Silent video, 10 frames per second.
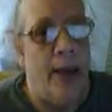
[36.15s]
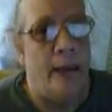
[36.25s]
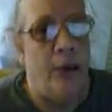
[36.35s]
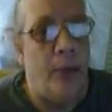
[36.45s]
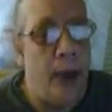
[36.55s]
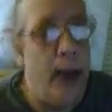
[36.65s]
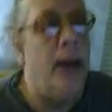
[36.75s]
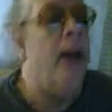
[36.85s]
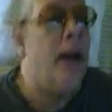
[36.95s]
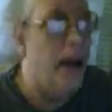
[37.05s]
to, but
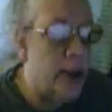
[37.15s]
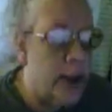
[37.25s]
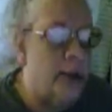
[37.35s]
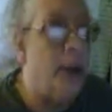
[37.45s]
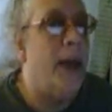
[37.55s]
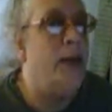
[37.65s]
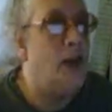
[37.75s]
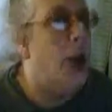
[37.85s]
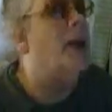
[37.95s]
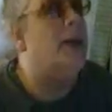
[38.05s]
there's big
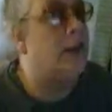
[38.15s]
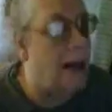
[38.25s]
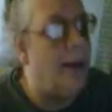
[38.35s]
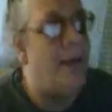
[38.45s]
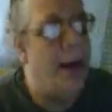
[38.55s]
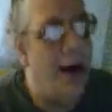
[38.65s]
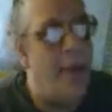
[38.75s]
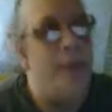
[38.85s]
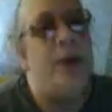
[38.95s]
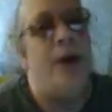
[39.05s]
chunks coming
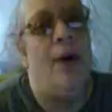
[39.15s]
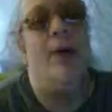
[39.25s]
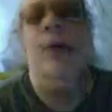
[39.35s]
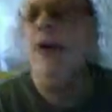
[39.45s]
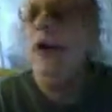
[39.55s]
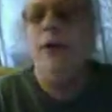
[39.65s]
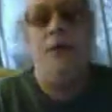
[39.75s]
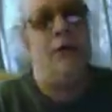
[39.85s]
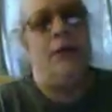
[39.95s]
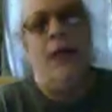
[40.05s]
up, so
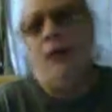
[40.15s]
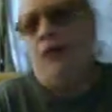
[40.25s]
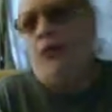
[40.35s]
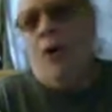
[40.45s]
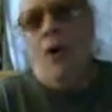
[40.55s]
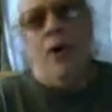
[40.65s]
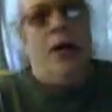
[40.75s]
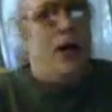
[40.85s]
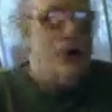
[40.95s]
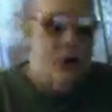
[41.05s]
just stay strong.
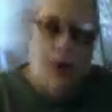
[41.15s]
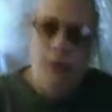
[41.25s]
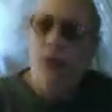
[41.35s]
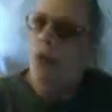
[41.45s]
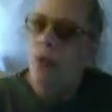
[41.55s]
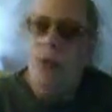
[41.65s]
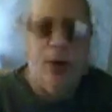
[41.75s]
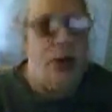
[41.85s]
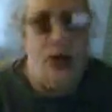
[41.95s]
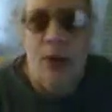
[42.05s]
Just keep doing
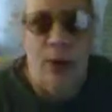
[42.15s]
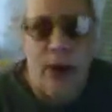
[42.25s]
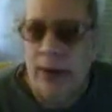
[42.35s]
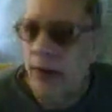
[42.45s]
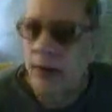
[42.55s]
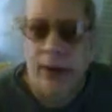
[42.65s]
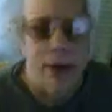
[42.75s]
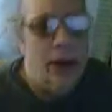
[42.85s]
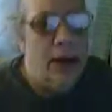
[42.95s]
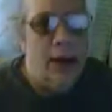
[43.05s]
what you're doing.
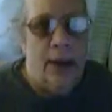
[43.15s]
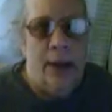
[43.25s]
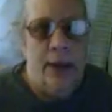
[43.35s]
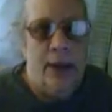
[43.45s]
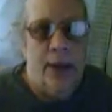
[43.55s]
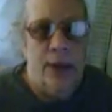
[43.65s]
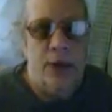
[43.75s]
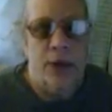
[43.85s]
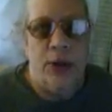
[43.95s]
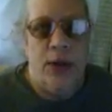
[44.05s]
That's
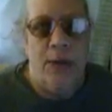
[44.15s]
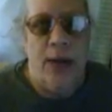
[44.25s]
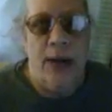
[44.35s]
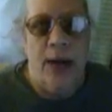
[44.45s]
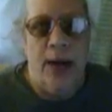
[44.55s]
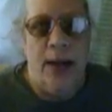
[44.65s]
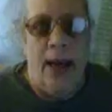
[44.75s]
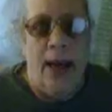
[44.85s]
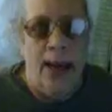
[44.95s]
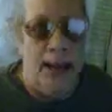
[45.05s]
what can be done.
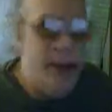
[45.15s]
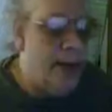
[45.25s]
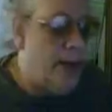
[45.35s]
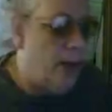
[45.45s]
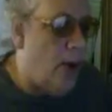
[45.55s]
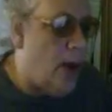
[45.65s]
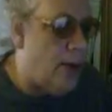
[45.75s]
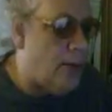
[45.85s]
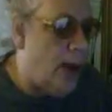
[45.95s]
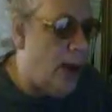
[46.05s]
And there
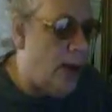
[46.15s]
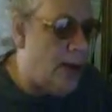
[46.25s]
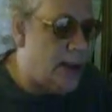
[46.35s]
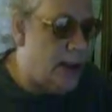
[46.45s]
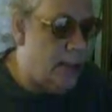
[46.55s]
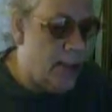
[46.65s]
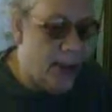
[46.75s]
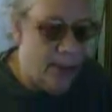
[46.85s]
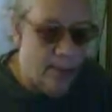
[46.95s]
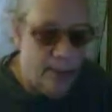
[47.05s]
are
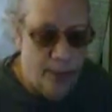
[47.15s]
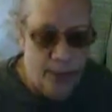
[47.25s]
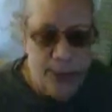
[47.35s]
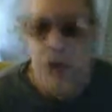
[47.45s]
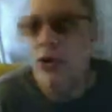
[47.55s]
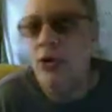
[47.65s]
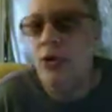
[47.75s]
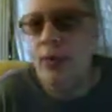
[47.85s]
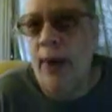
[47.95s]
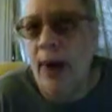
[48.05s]
some petitions
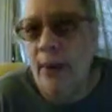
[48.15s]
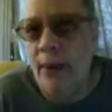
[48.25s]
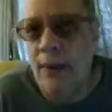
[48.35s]
around